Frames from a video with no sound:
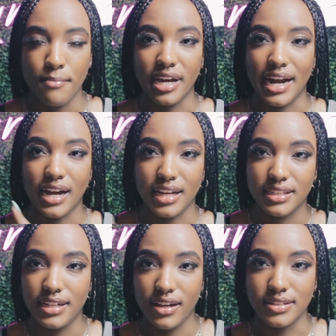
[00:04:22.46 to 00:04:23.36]
But I
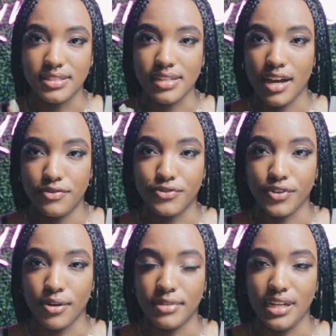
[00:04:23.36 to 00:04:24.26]
got the neon sign
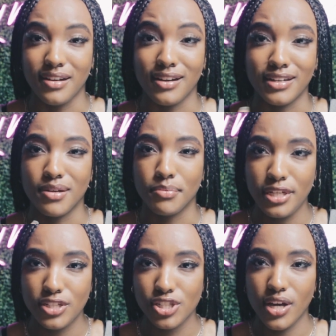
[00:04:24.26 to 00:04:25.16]
from Neon
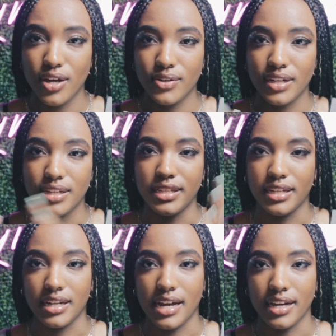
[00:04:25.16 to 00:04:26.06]
Beach Co. And
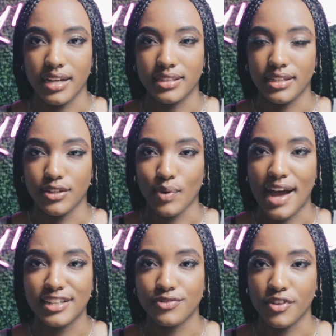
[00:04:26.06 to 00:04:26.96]
then I got the
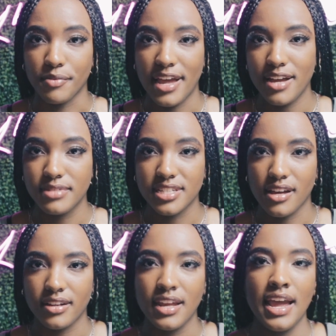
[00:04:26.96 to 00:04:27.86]
grass from
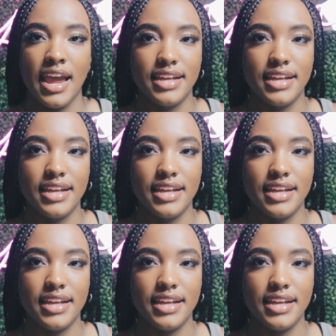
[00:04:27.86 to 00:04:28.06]
Amazon.